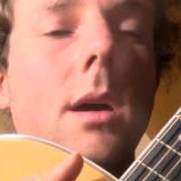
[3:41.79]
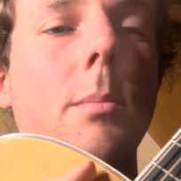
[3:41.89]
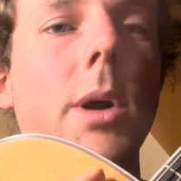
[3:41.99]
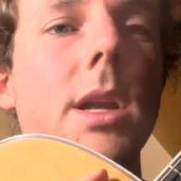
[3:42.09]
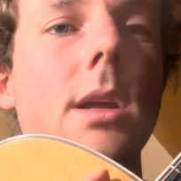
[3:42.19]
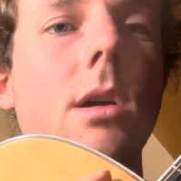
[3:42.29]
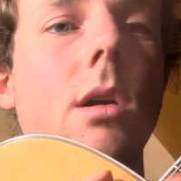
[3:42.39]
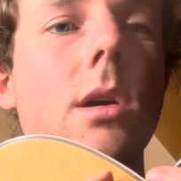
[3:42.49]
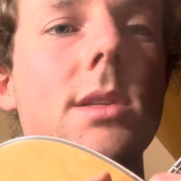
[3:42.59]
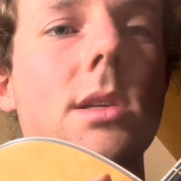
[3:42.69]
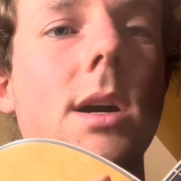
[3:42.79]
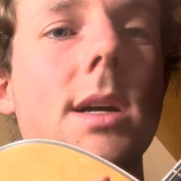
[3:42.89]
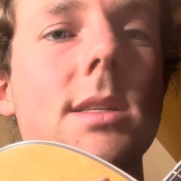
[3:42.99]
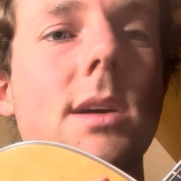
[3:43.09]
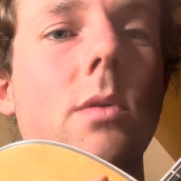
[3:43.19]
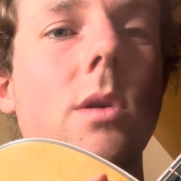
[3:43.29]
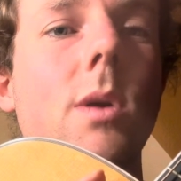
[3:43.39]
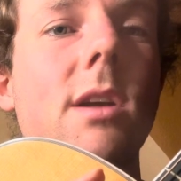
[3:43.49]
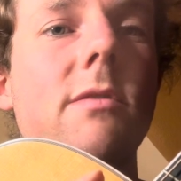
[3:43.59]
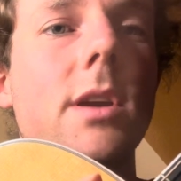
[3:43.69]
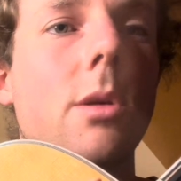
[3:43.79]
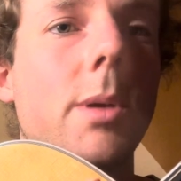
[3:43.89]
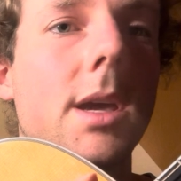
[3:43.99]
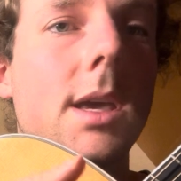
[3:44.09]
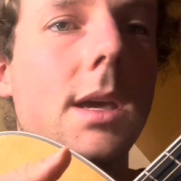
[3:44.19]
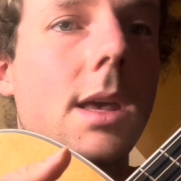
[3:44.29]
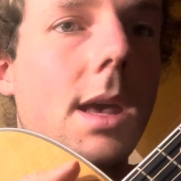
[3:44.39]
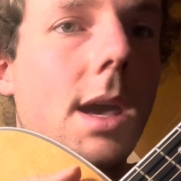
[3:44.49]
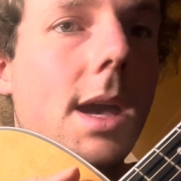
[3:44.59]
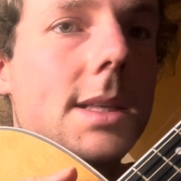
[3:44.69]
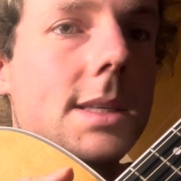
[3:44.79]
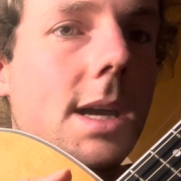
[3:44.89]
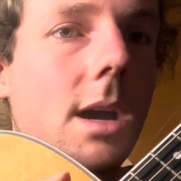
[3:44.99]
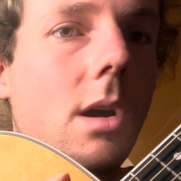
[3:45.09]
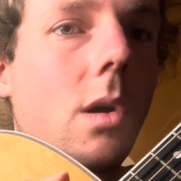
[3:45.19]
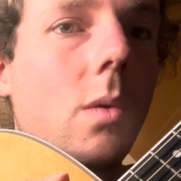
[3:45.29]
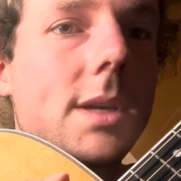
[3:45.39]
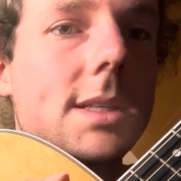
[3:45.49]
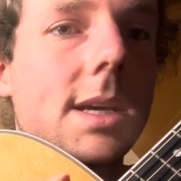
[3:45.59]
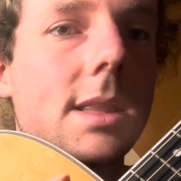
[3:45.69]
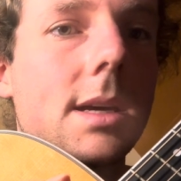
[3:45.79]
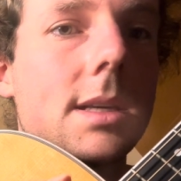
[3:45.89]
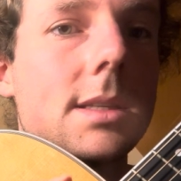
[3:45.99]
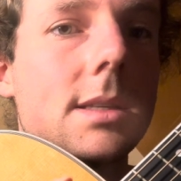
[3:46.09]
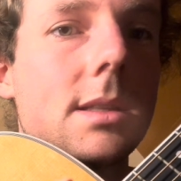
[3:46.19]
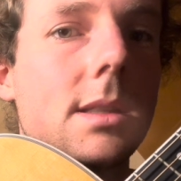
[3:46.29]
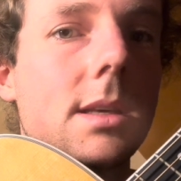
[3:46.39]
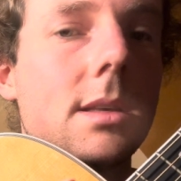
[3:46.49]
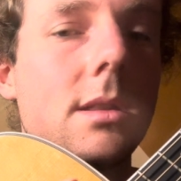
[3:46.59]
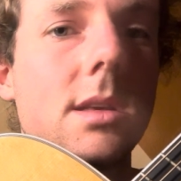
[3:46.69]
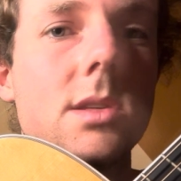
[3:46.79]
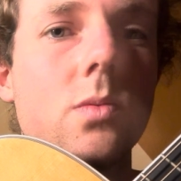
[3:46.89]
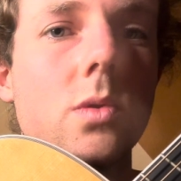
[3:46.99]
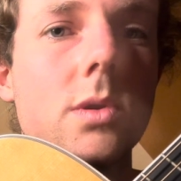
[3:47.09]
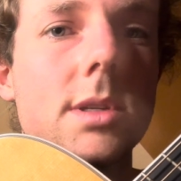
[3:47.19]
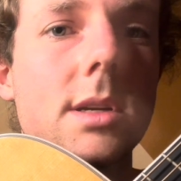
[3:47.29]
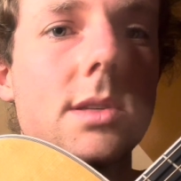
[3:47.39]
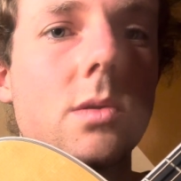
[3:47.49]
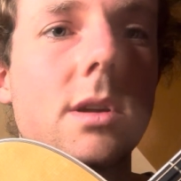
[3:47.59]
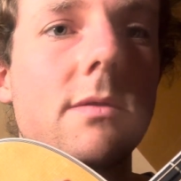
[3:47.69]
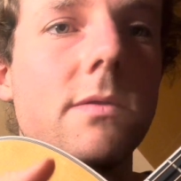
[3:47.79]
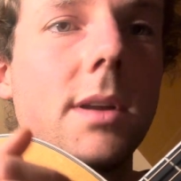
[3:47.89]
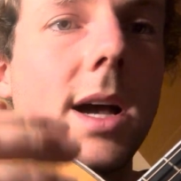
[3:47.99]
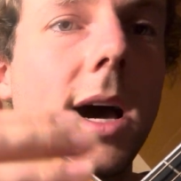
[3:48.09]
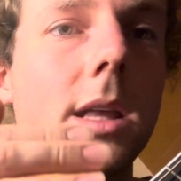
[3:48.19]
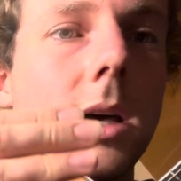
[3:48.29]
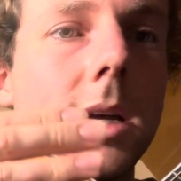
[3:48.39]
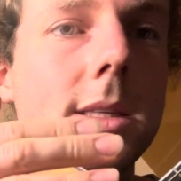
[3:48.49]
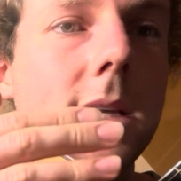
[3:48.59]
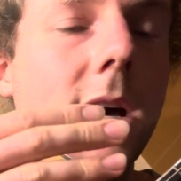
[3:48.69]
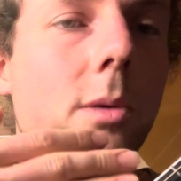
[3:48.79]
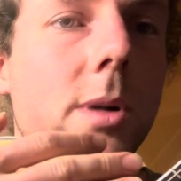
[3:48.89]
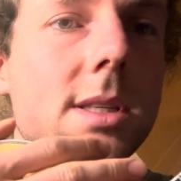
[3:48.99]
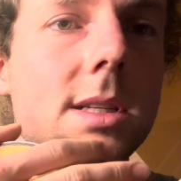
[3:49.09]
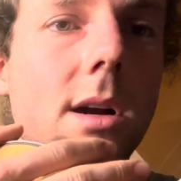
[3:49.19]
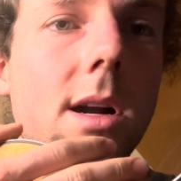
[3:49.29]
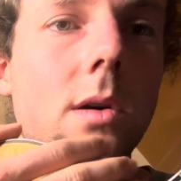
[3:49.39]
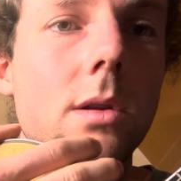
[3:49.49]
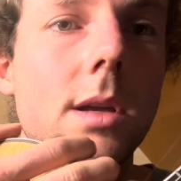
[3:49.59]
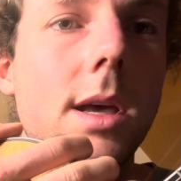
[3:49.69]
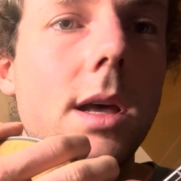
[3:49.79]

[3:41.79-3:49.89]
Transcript: But in all songs that require finger picking, it's not always like this. These rules are sort of guidelines to help us start out